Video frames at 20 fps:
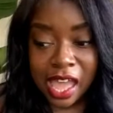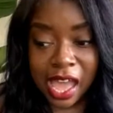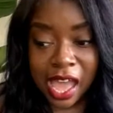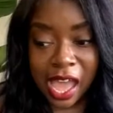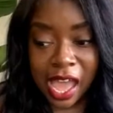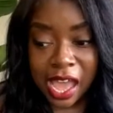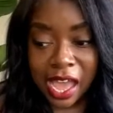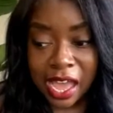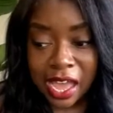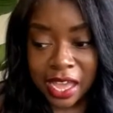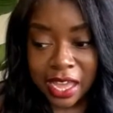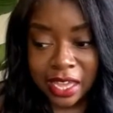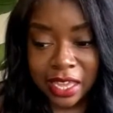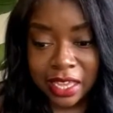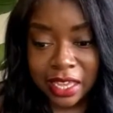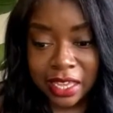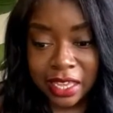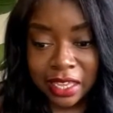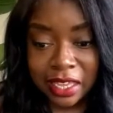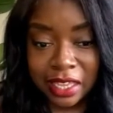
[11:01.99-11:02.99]

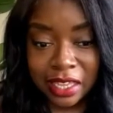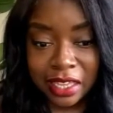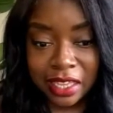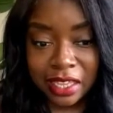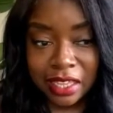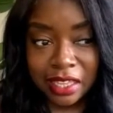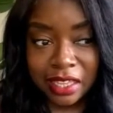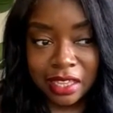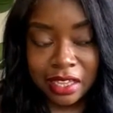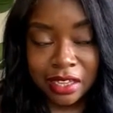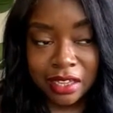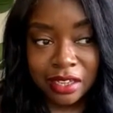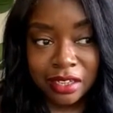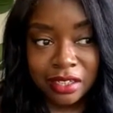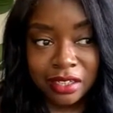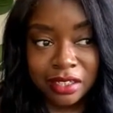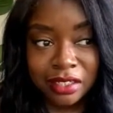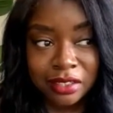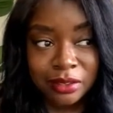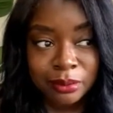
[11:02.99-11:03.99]
I
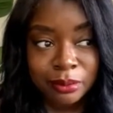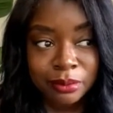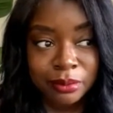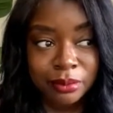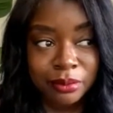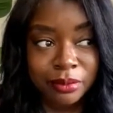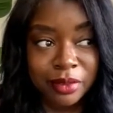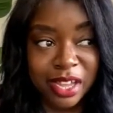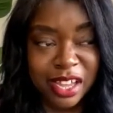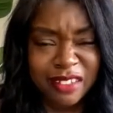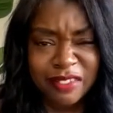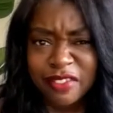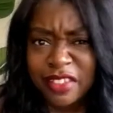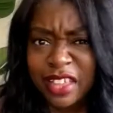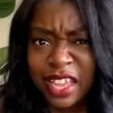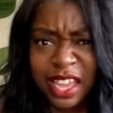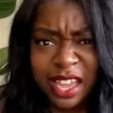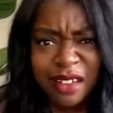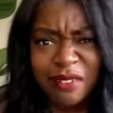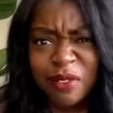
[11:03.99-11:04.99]
uh, I feel
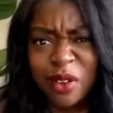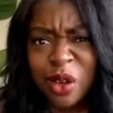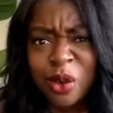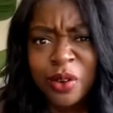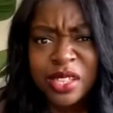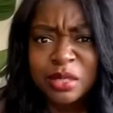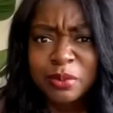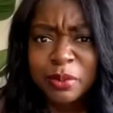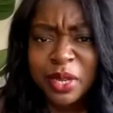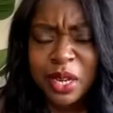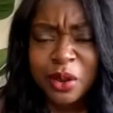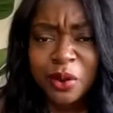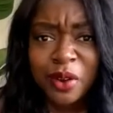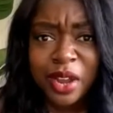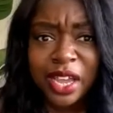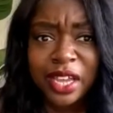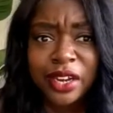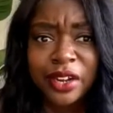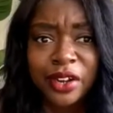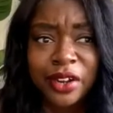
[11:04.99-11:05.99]
like I've always been a
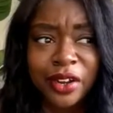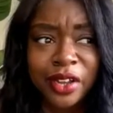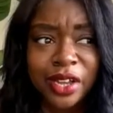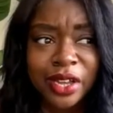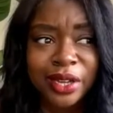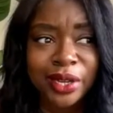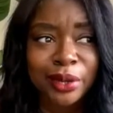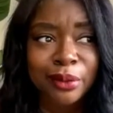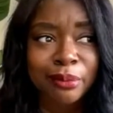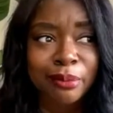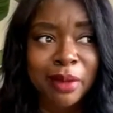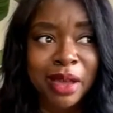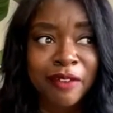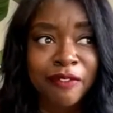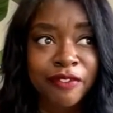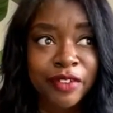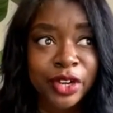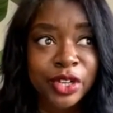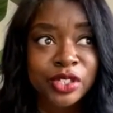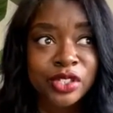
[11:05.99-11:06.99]
writer. My
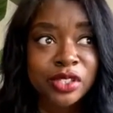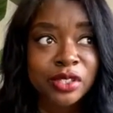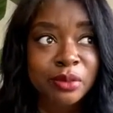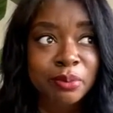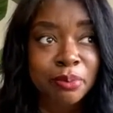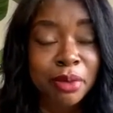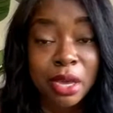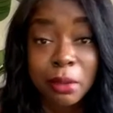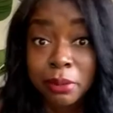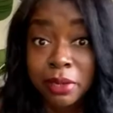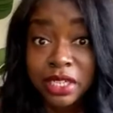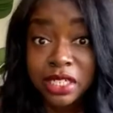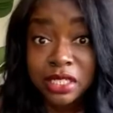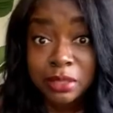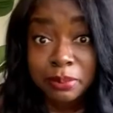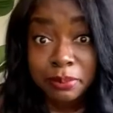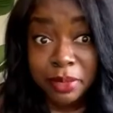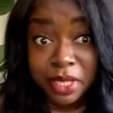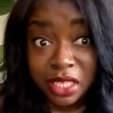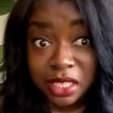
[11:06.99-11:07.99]
first
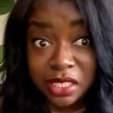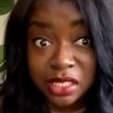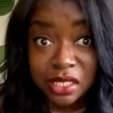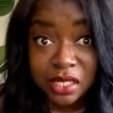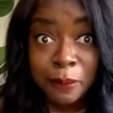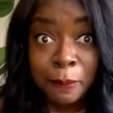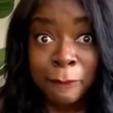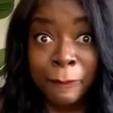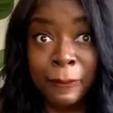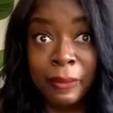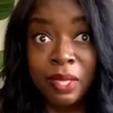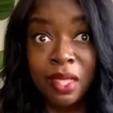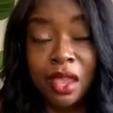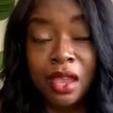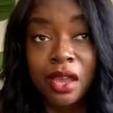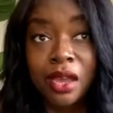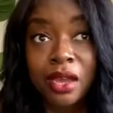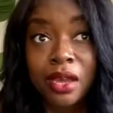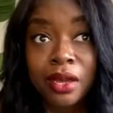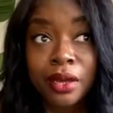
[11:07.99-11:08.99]
published piece
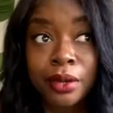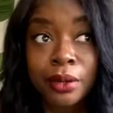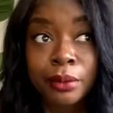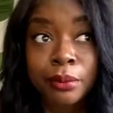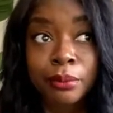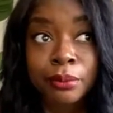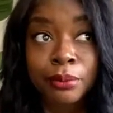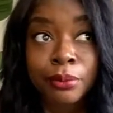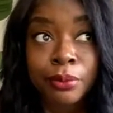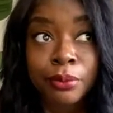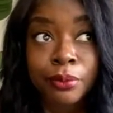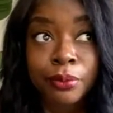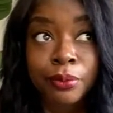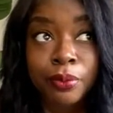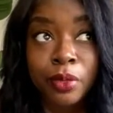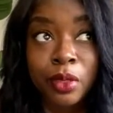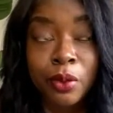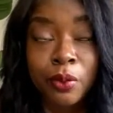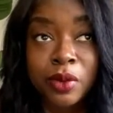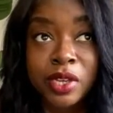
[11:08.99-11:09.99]

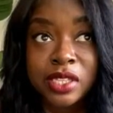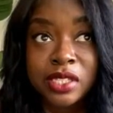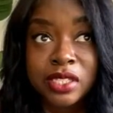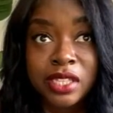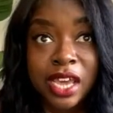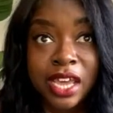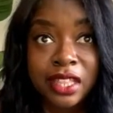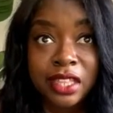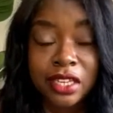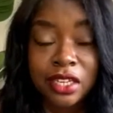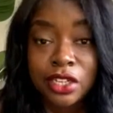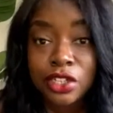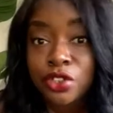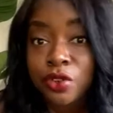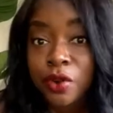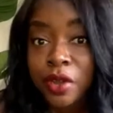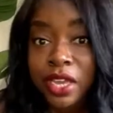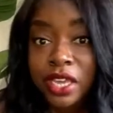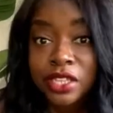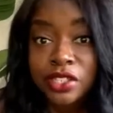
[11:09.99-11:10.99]
was at the
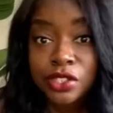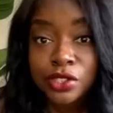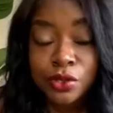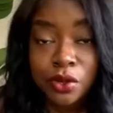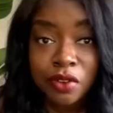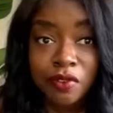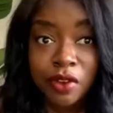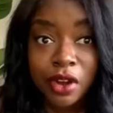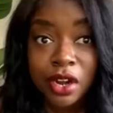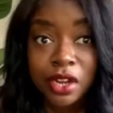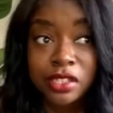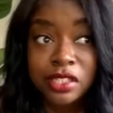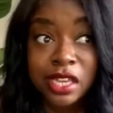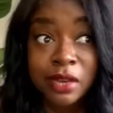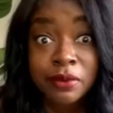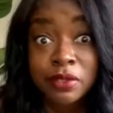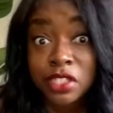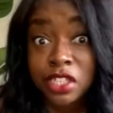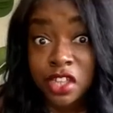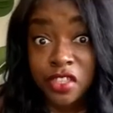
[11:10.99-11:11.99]
Detroit Institute of Arts. I
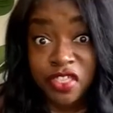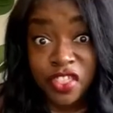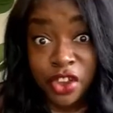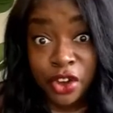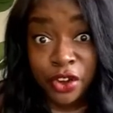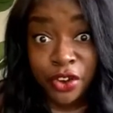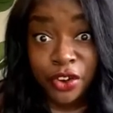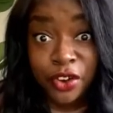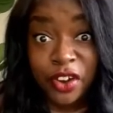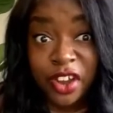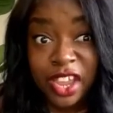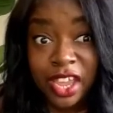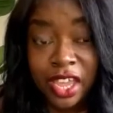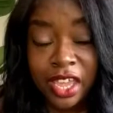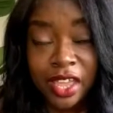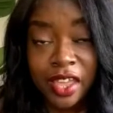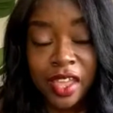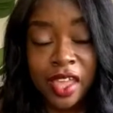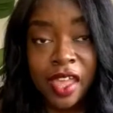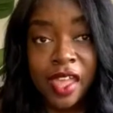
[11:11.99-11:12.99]
was in the third
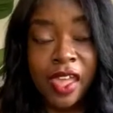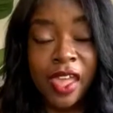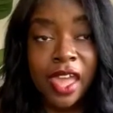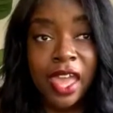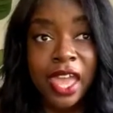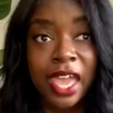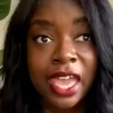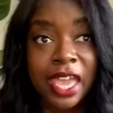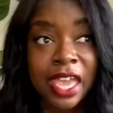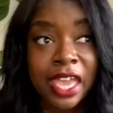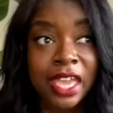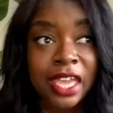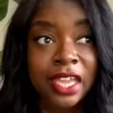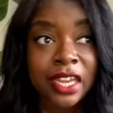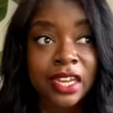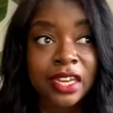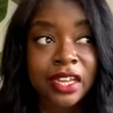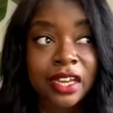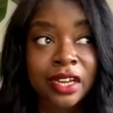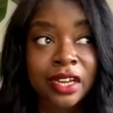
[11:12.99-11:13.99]
grade. And